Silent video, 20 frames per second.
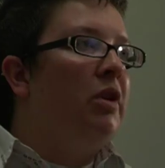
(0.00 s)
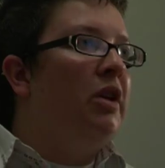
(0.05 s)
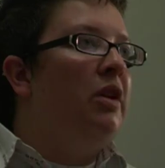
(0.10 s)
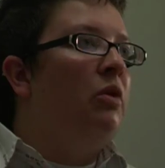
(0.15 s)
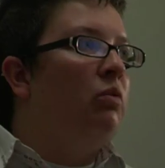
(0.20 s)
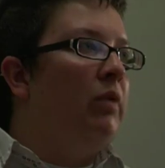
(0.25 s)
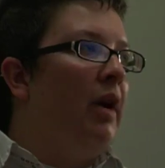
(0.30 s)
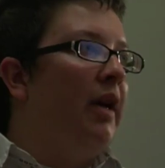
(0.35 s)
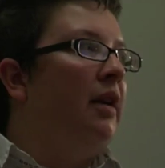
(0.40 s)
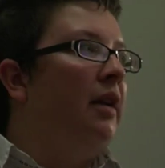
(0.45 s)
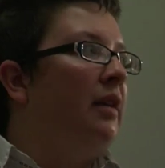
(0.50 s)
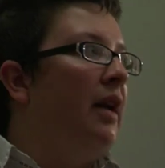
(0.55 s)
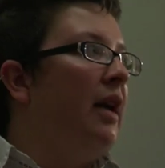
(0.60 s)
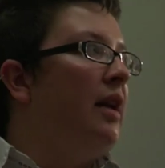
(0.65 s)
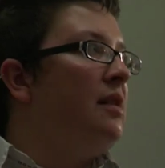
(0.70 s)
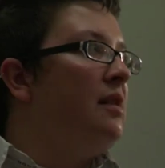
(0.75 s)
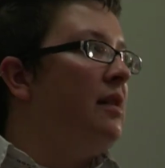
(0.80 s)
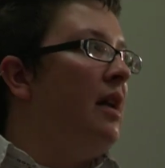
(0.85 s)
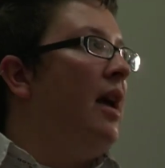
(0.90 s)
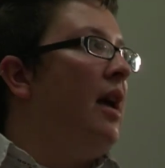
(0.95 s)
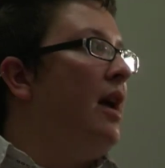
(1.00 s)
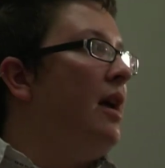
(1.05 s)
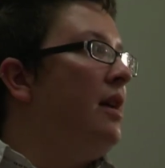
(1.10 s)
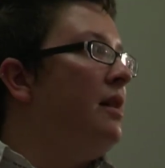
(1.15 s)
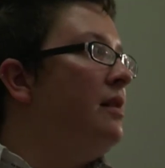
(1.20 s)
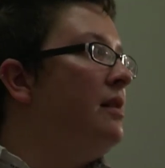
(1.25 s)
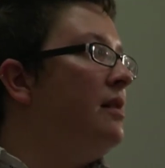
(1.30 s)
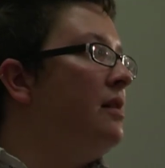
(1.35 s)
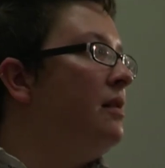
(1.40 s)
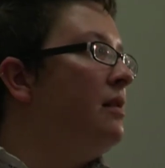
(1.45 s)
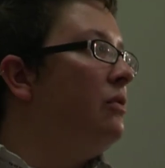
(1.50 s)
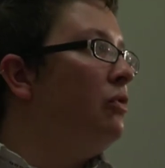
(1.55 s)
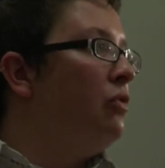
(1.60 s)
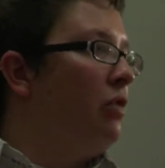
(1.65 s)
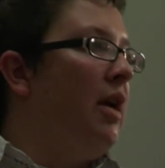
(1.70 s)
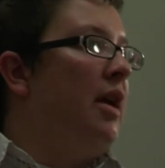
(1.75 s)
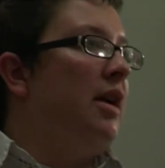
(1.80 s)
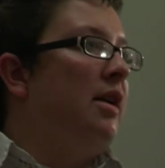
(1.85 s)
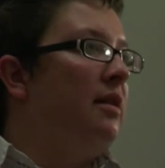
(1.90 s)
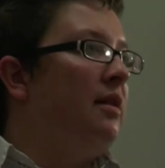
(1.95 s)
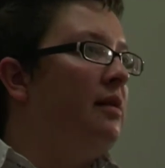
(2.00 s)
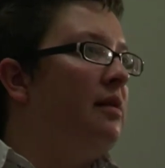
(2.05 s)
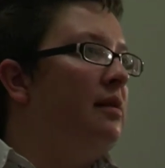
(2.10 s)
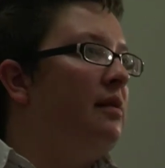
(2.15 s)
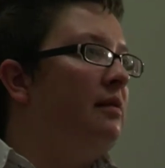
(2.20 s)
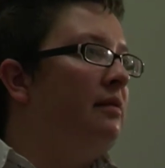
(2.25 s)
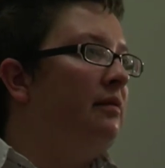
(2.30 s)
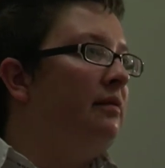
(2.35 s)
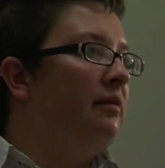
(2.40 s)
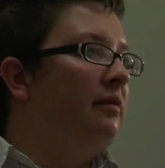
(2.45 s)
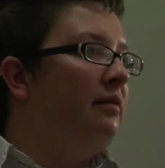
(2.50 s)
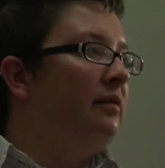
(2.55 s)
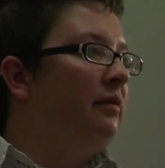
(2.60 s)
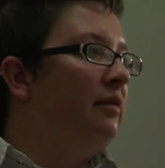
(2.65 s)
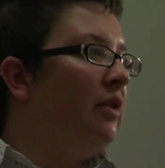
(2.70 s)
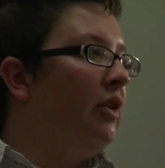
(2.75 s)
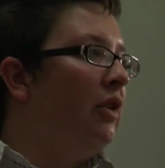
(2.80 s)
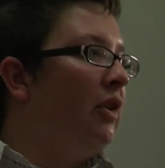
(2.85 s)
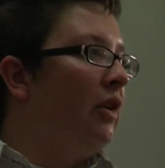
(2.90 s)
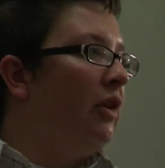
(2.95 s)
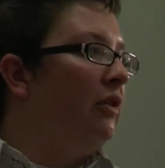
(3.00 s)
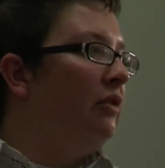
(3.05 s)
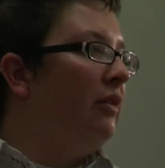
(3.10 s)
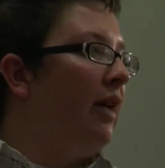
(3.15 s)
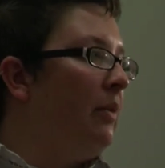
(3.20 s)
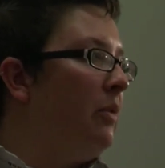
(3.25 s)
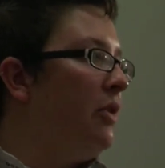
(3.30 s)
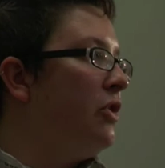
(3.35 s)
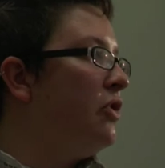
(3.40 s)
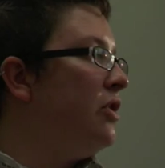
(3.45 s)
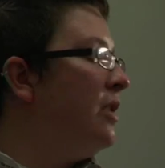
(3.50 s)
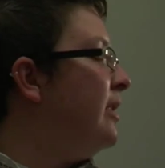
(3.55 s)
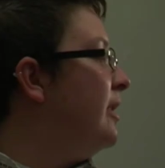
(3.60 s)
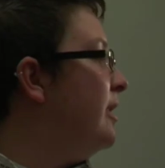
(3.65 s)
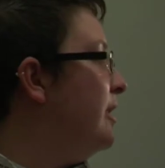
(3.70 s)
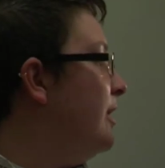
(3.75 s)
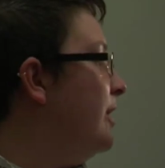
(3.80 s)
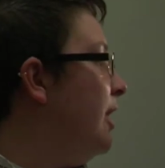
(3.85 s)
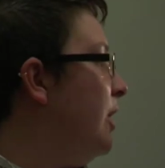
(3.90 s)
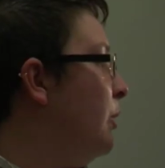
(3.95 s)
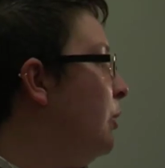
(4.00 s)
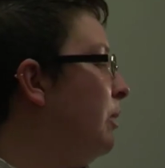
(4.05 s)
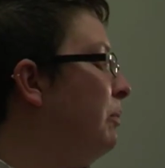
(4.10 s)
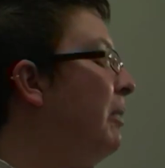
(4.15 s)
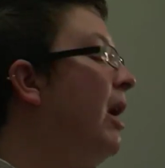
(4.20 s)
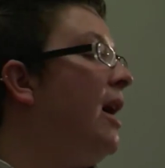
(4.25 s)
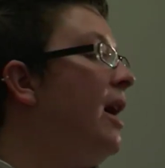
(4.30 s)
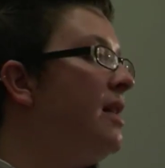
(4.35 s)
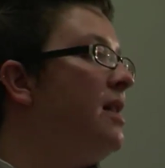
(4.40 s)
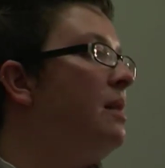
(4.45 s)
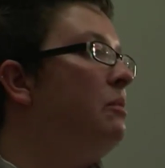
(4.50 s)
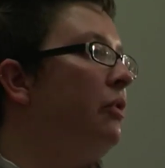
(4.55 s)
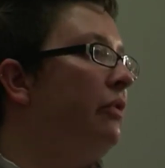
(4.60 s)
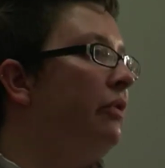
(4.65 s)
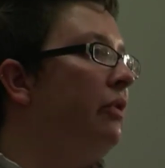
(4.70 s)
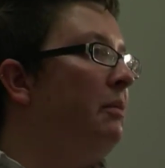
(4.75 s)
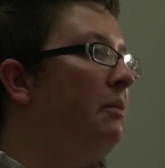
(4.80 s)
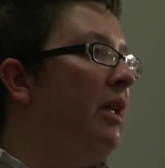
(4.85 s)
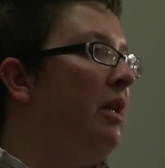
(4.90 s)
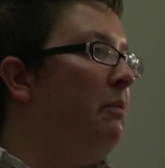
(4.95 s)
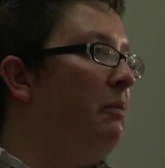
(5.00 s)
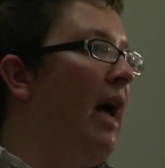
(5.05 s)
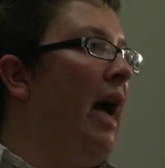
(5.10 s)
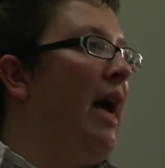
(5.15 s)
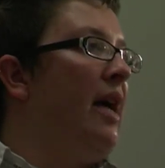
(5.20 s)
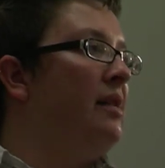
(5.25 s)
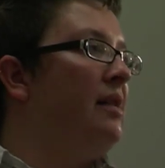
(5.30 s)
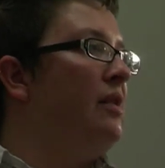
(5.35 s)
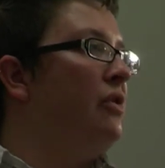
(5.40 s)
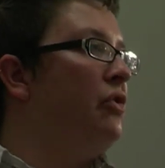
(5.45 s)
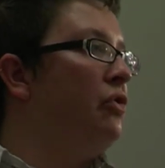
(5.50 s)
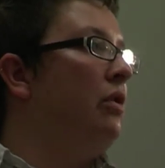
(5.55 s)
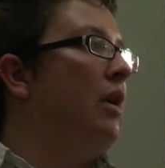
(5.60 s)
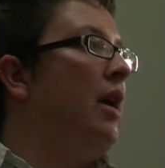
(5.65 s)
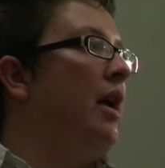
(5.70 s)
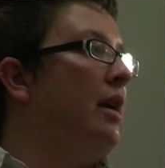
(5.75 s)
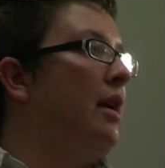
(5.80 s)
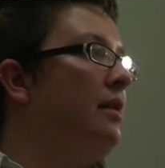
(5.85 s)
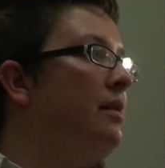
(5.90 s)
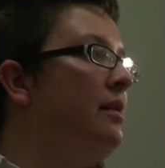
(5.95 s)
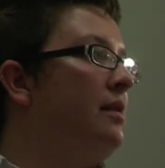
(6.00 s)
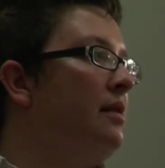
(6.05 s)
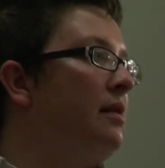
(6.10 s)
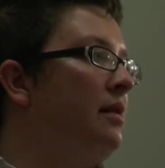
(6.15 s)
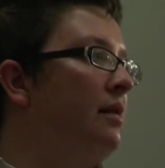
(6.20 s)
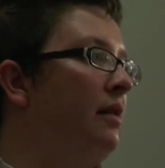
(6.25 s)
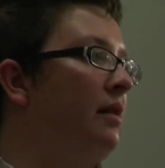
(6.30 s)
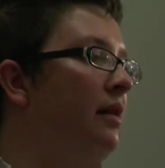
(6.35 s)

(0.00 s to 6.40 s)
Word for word: be recognized as trans, you know? I wish that it were possible for me to pass as trans.